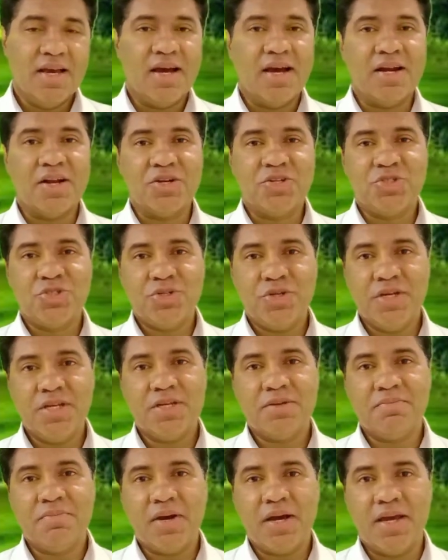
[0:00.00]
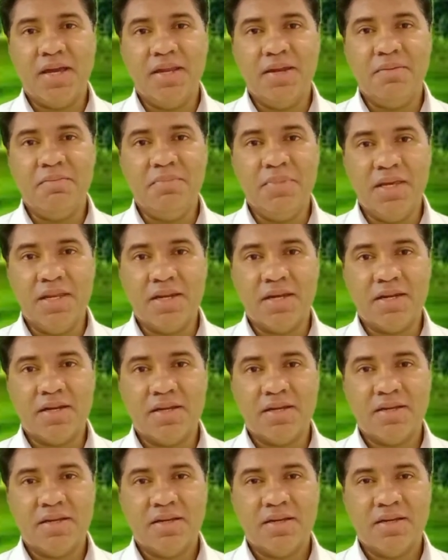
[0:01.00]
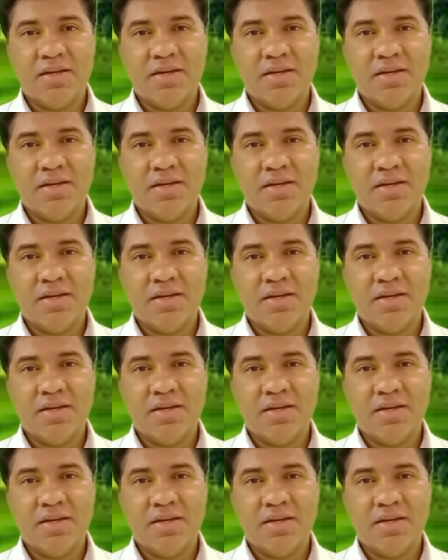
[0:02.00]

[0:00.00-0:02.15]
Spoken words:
And a trained mind meaning